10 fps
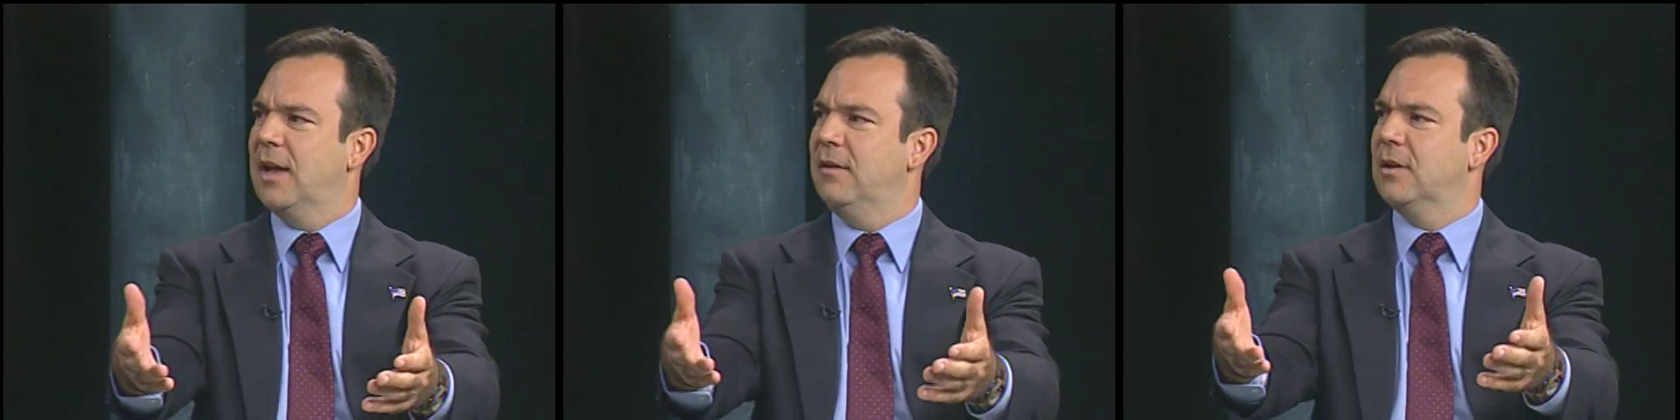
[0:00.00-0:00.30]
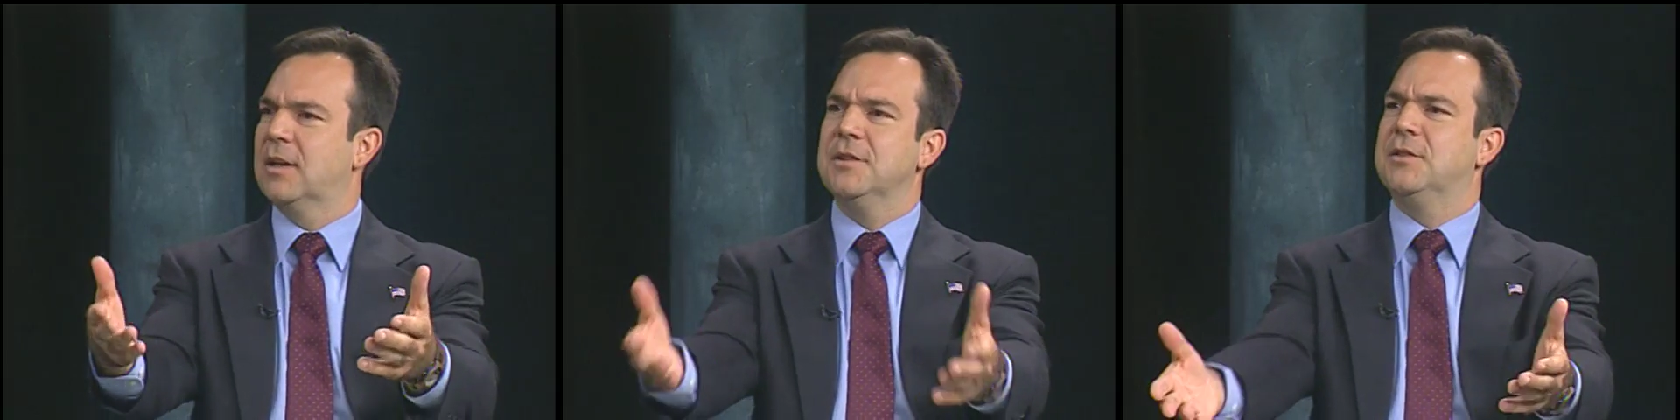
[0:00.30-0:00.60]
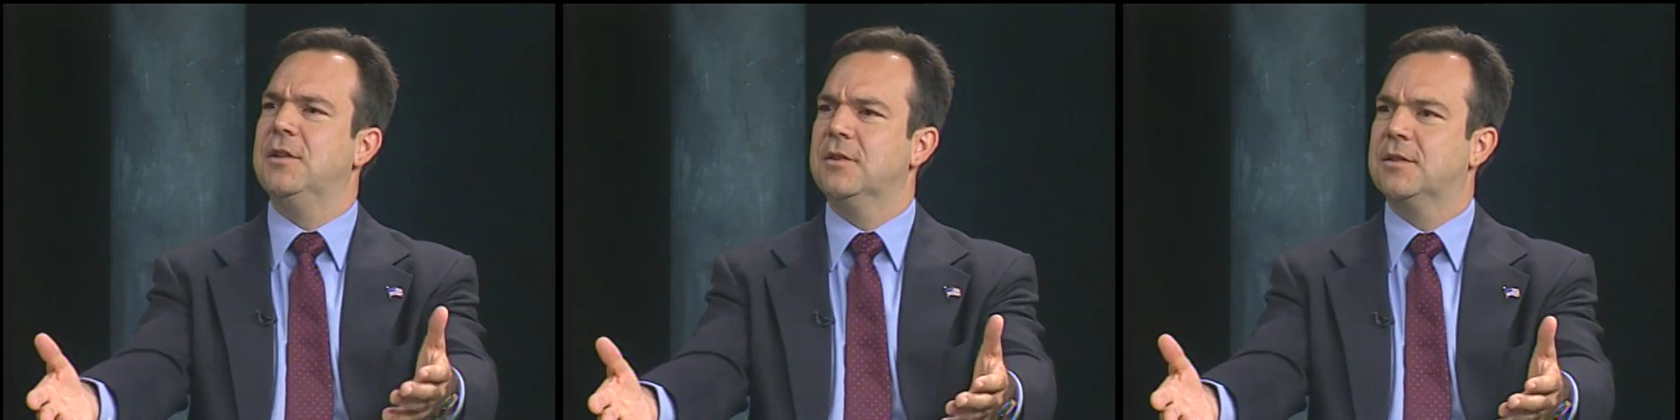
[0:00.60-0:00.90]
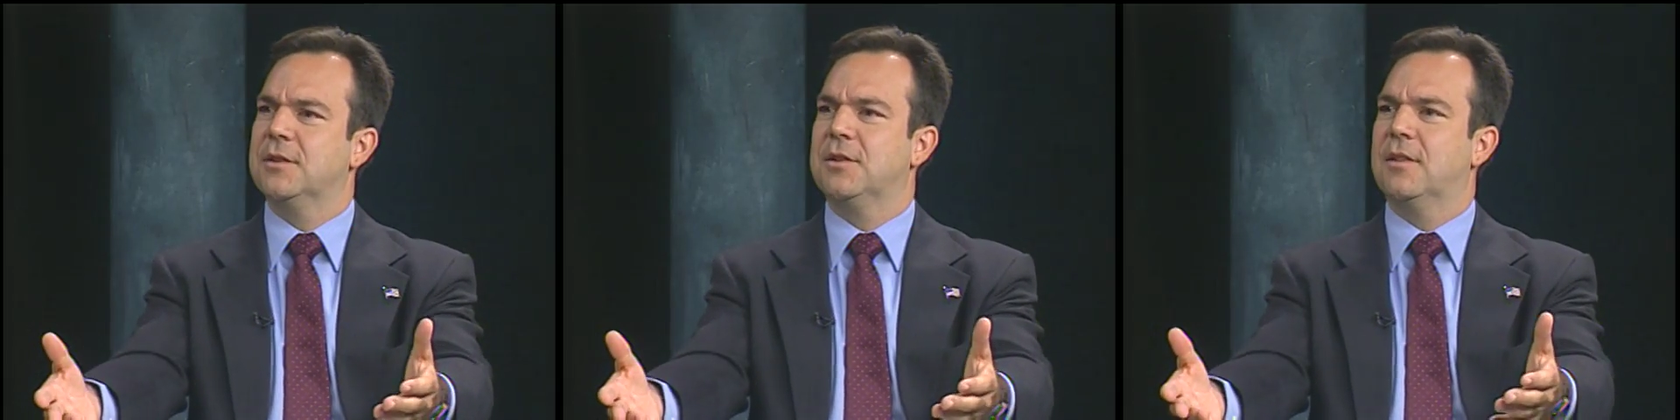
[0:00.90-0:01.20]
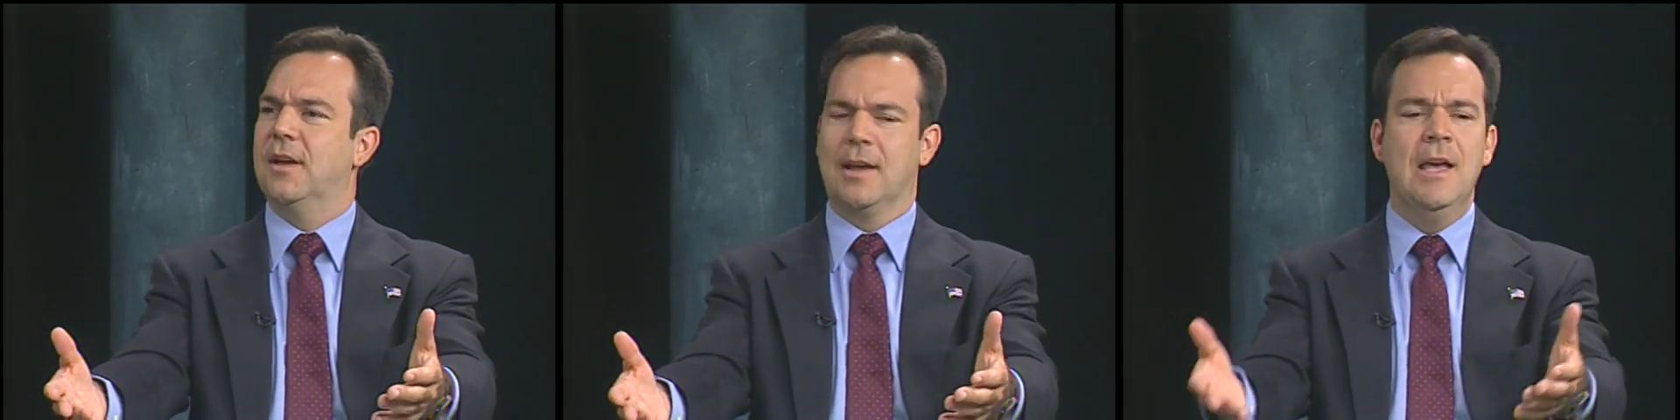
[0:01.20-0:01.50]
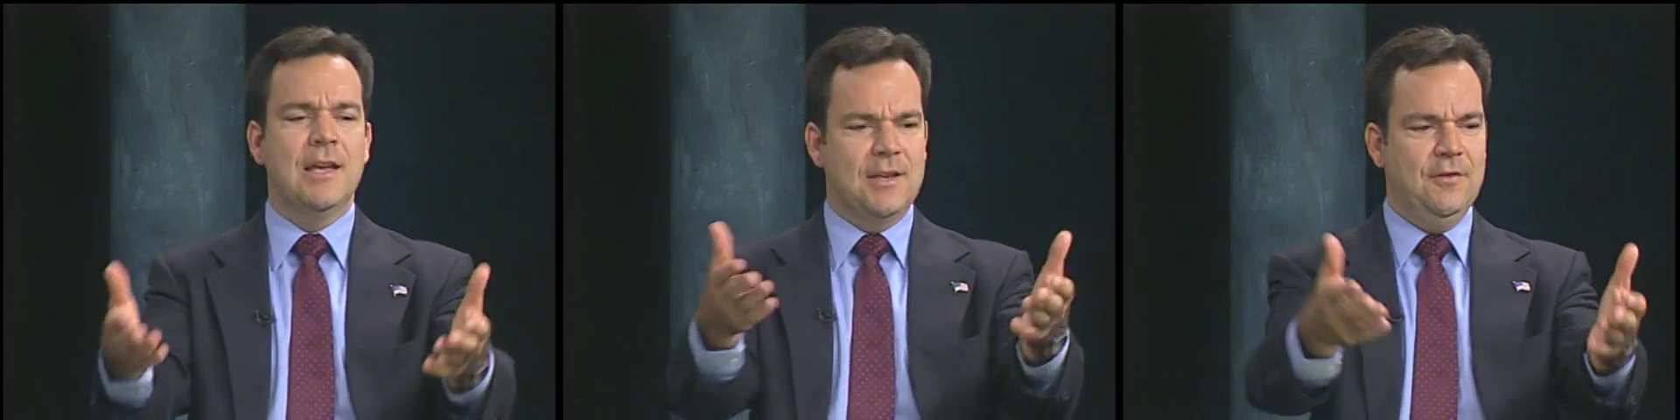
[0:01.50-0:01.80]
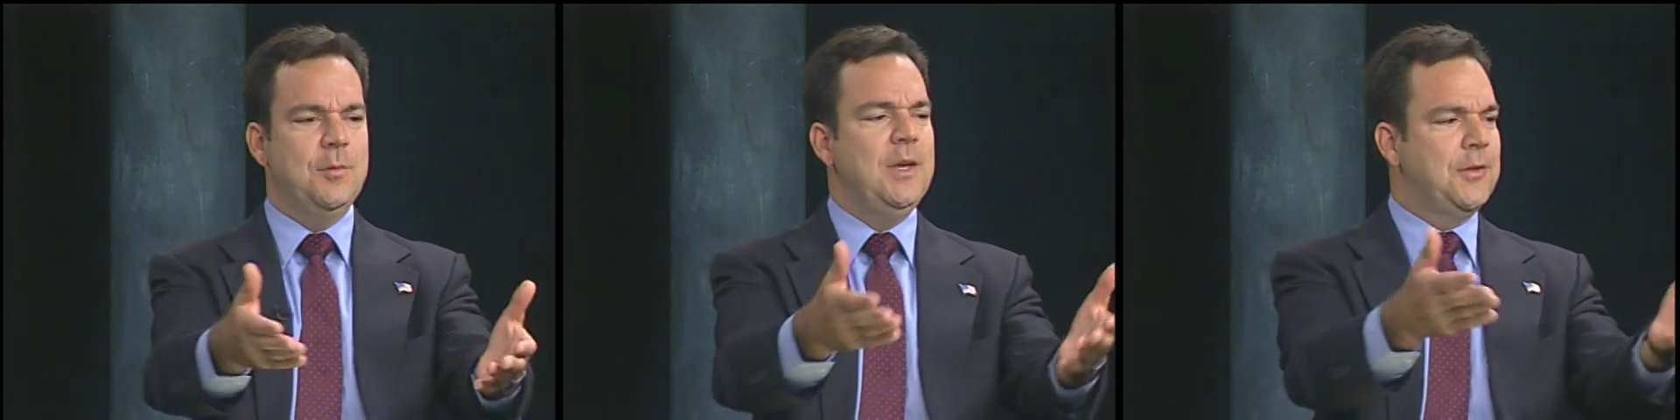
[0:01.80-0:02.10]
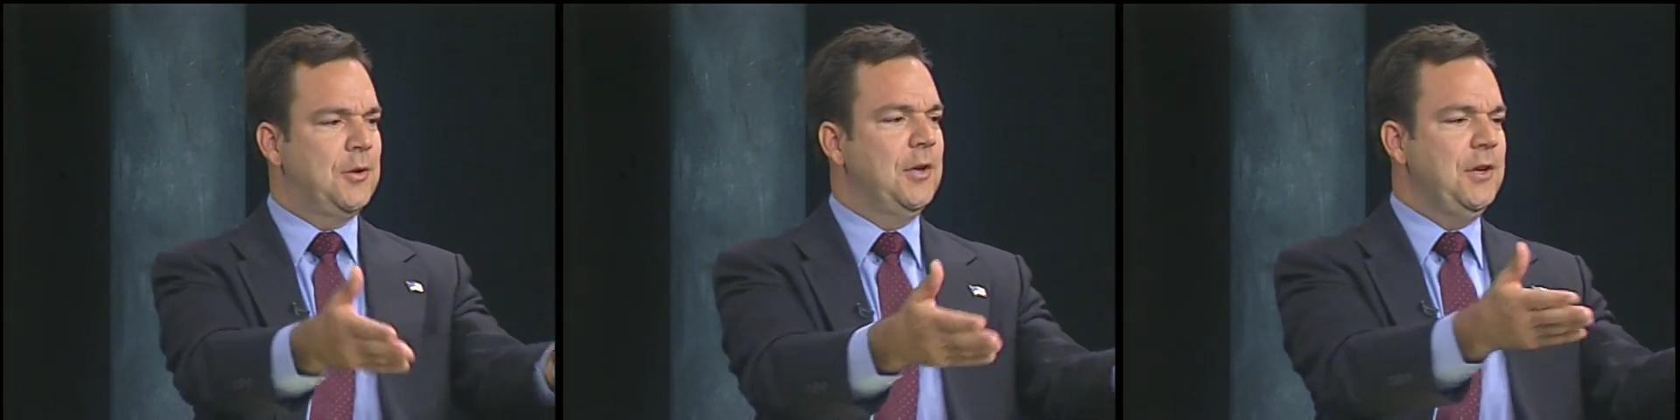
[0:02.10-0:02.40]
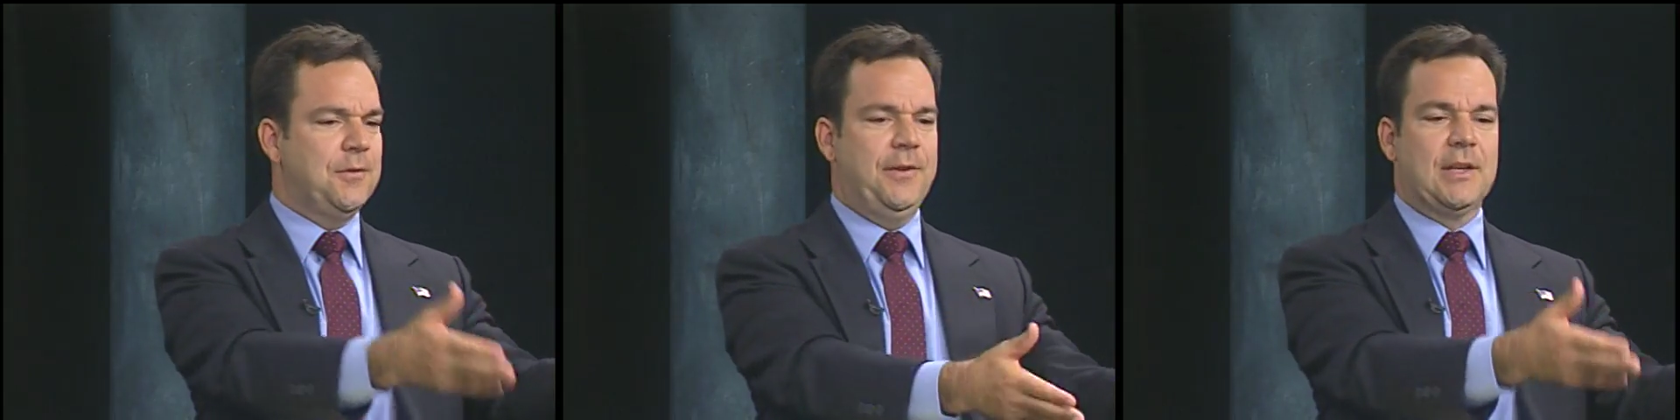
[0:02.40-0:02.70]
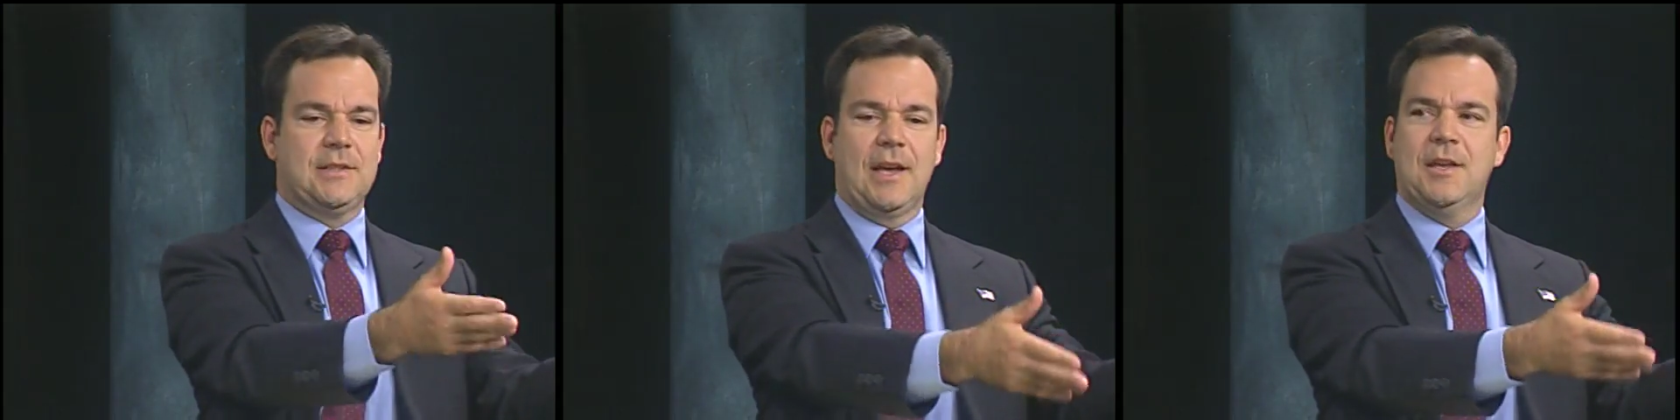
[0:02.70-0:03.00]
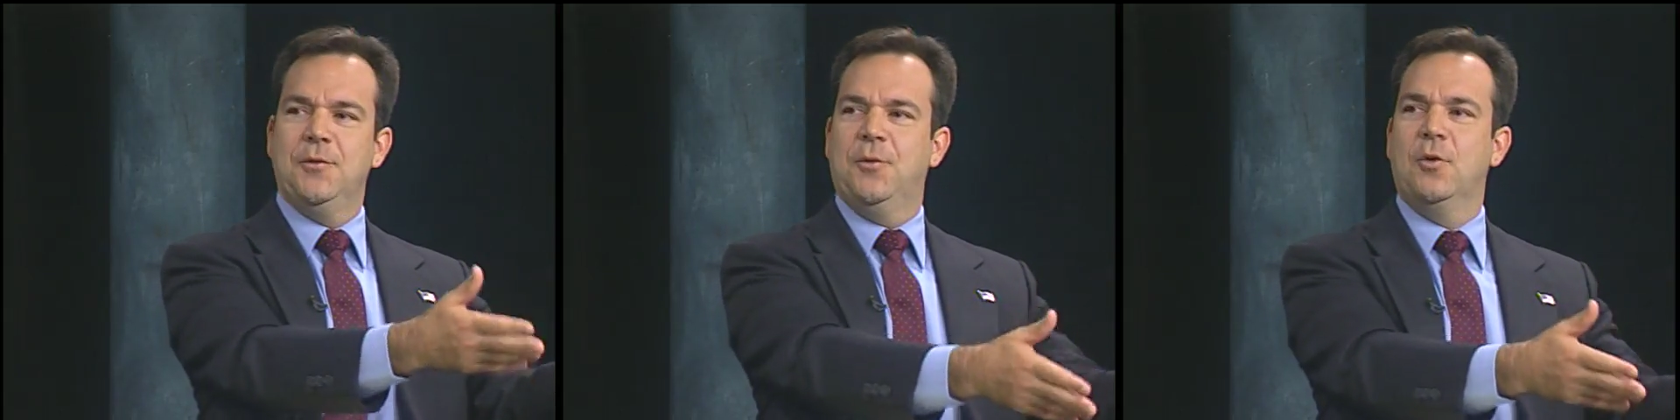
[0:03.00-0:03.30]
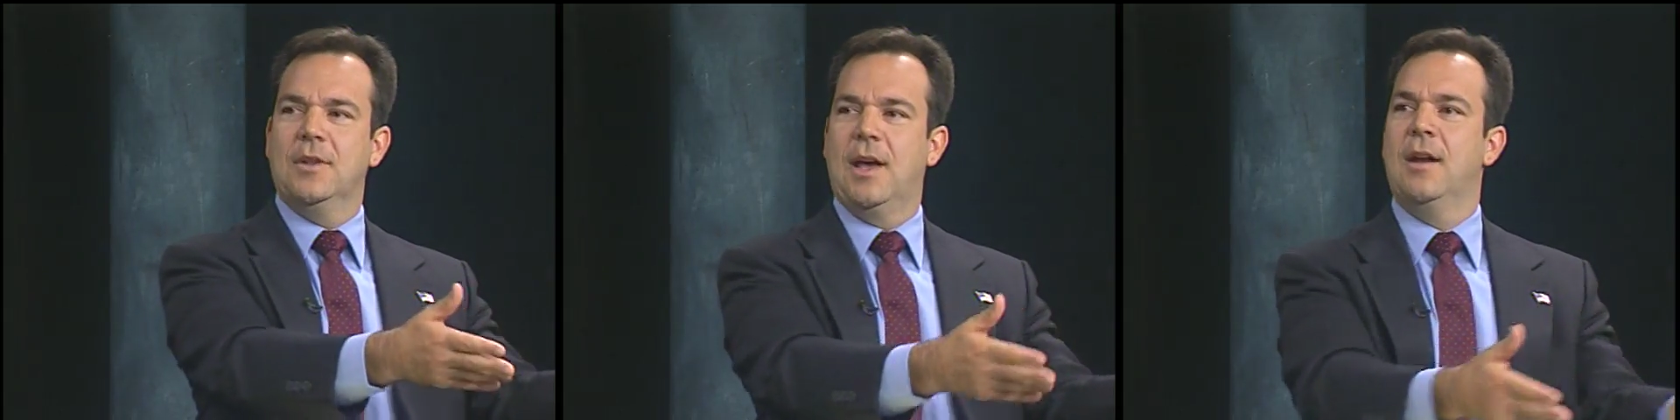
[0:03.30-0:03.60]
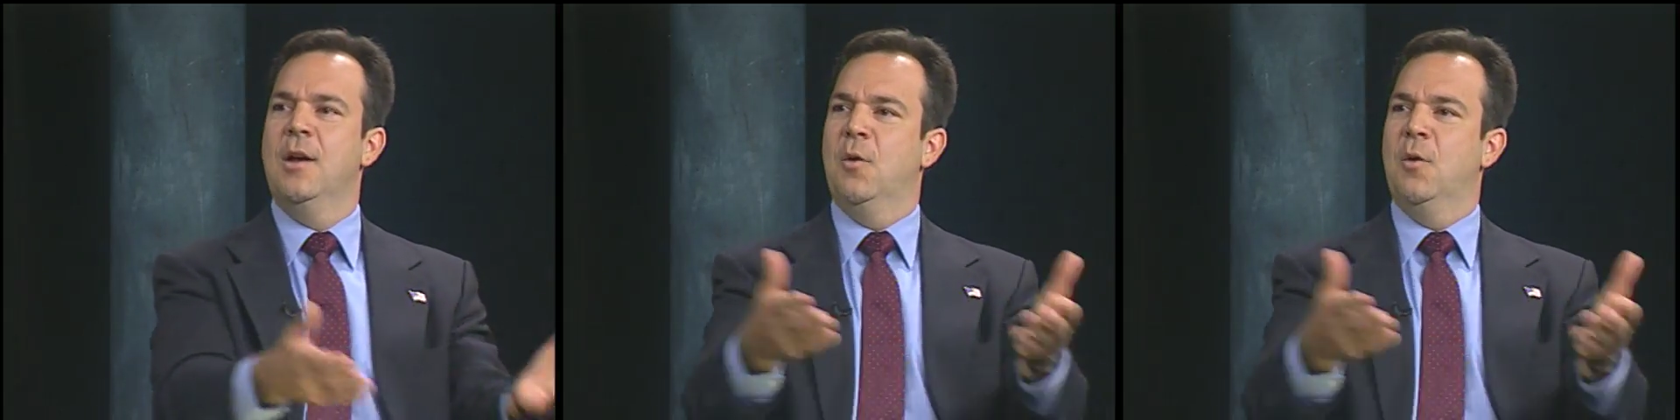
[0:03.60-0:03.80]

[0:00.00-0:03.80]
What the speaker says: I even consider such a thing? Give me a 30-year fixed. I can afford that.